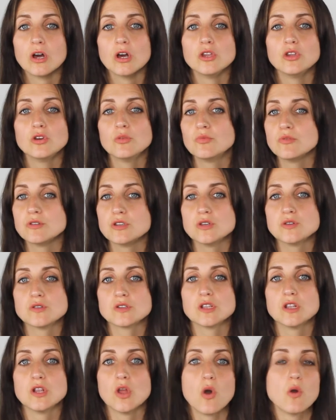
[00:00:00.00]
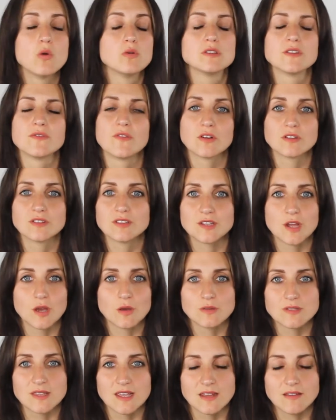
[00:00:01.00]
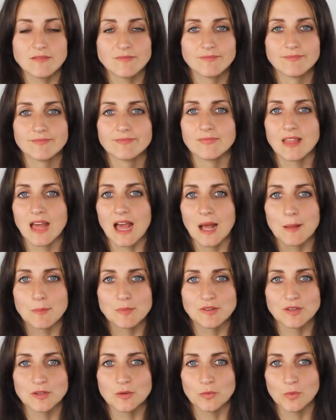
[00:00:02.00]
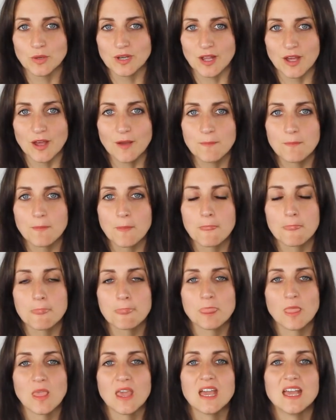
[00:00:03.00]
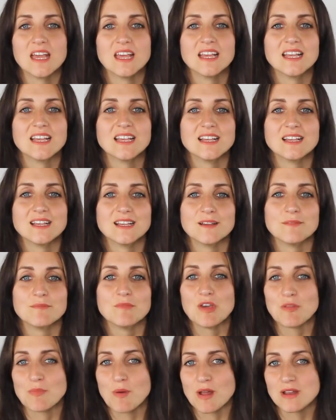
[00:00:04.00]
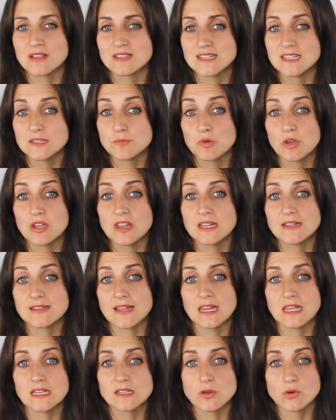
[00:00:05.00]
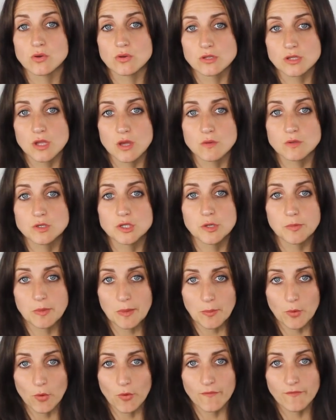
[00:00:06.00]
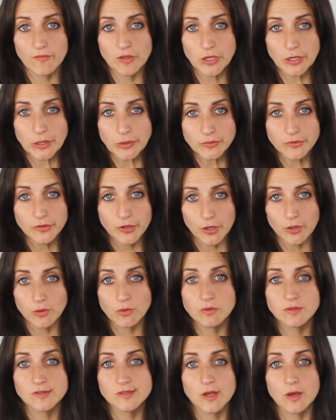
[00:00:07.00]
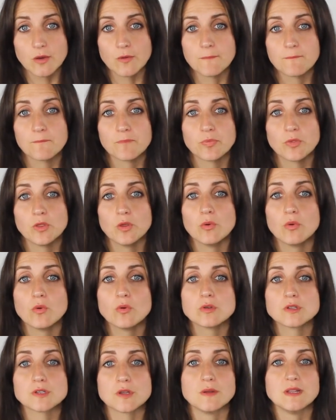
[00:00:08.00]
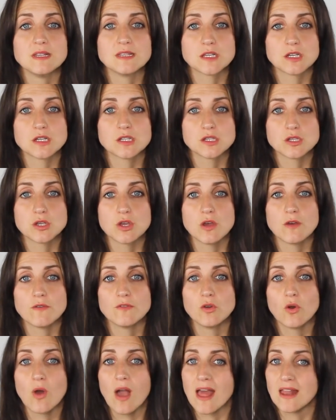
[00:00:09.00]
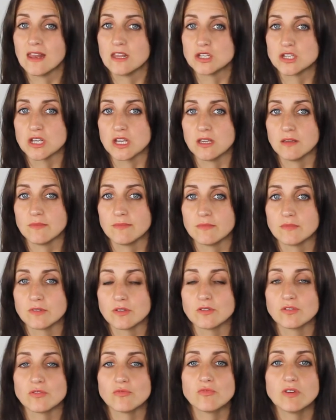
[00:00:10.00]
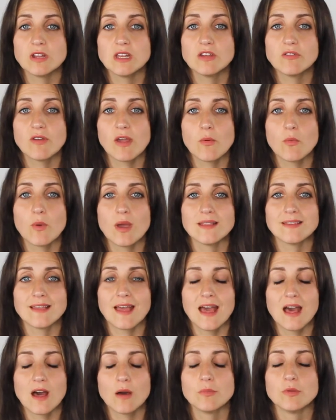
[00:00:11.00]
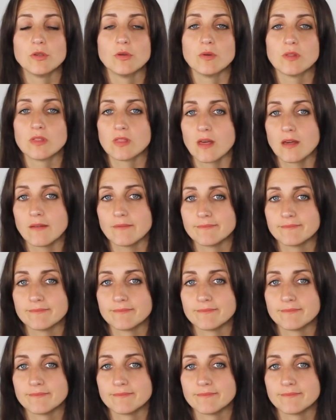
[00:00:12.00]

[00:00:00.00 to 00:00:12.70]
you'll produce loads of oxytocin, absolute winner. Birth partners, this breathing technique is also super important for you too, so you also need to conserve your energy. So it's a really great way to help you with that.